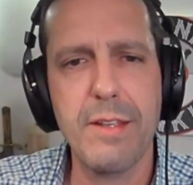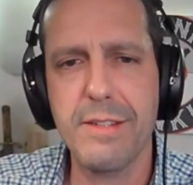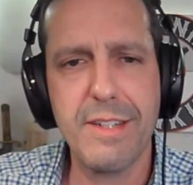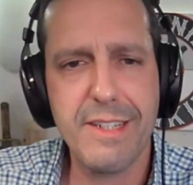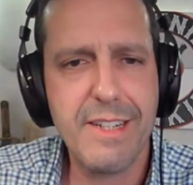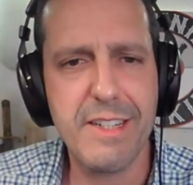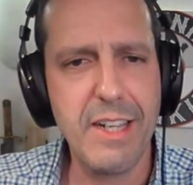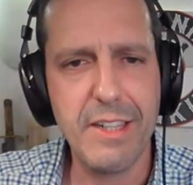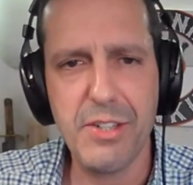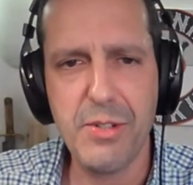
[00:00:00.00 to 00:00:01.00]
to to
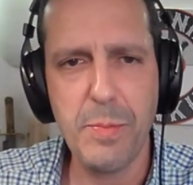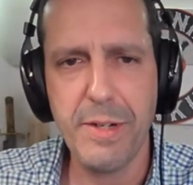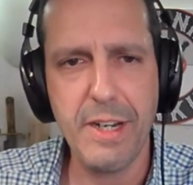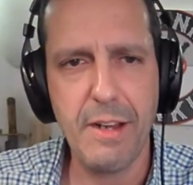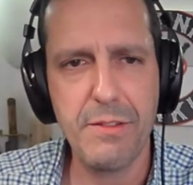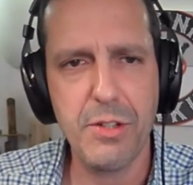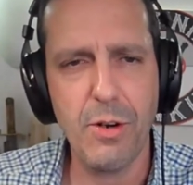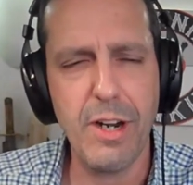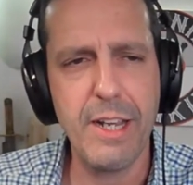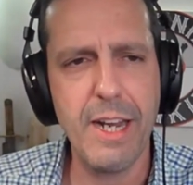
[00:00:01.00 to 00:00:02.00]
tell a stupid knife
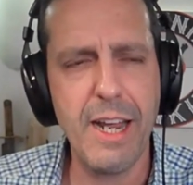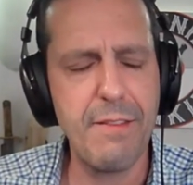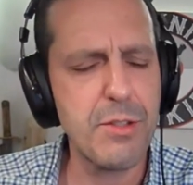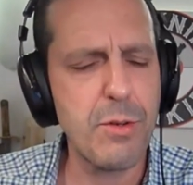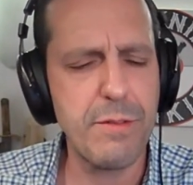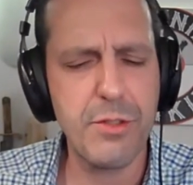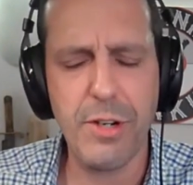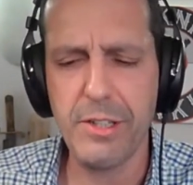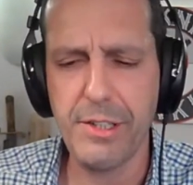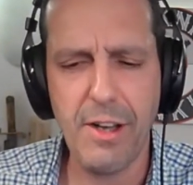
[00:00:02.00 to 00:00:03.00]
story, and I've sort of
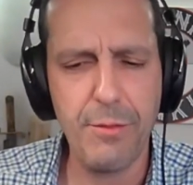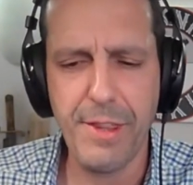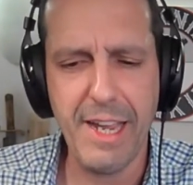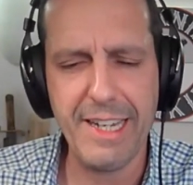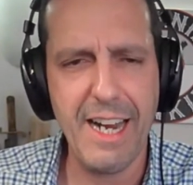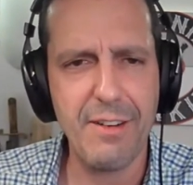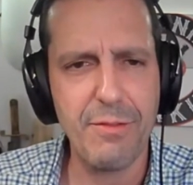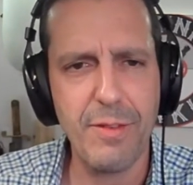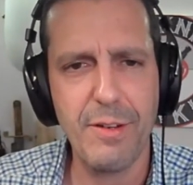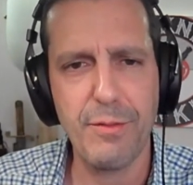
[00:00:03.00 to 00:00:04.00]
trailed off with that. Kind
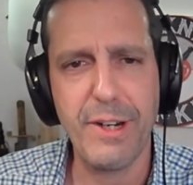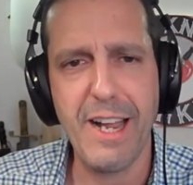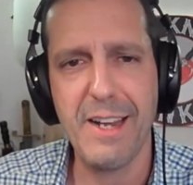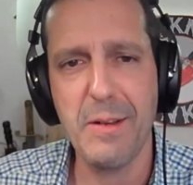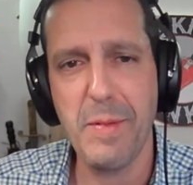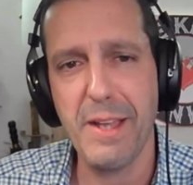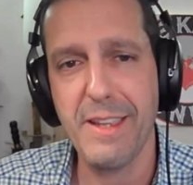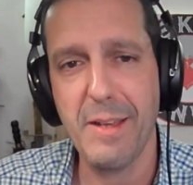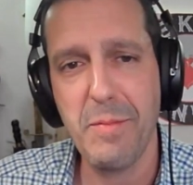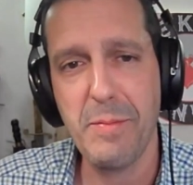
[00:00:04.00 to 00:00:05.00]
of f- forgotten about
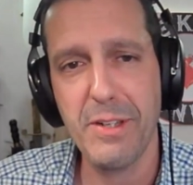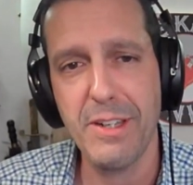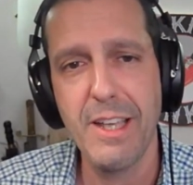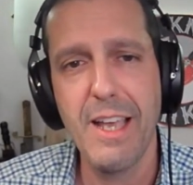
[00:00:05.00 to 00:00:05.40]
that. Maybe I'll